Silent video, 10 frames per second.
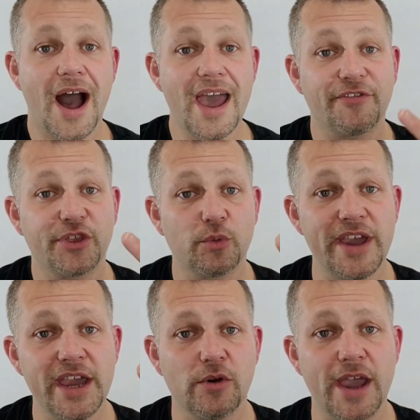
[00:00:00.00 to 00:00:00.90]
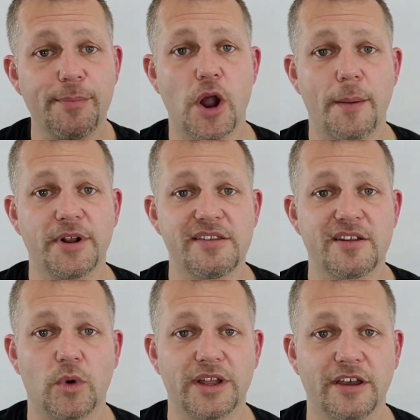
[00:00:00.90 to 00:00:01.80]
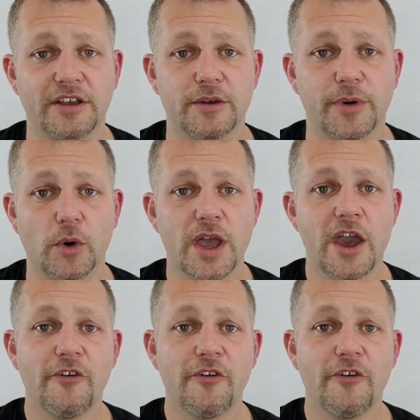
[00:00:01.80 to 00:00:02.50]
I have three great properties I want to tell you about.